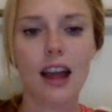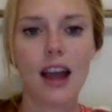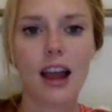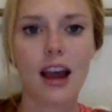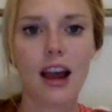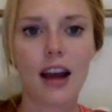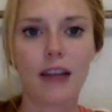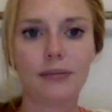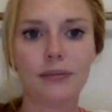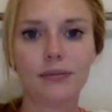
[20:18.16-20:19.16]

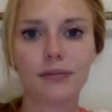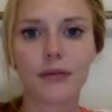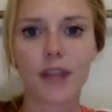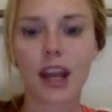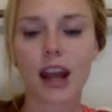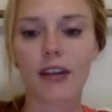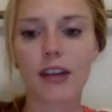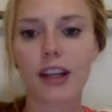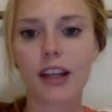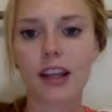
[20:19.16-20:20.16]
Um, in
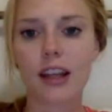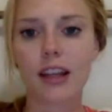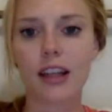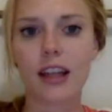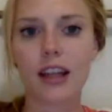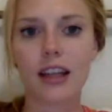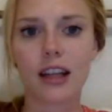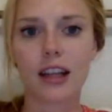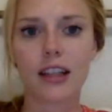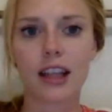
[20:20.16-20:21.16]
everything that they did, they did
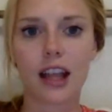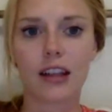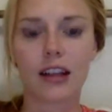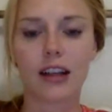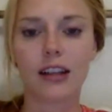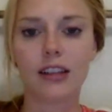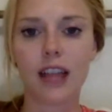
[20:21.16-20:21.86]
it together.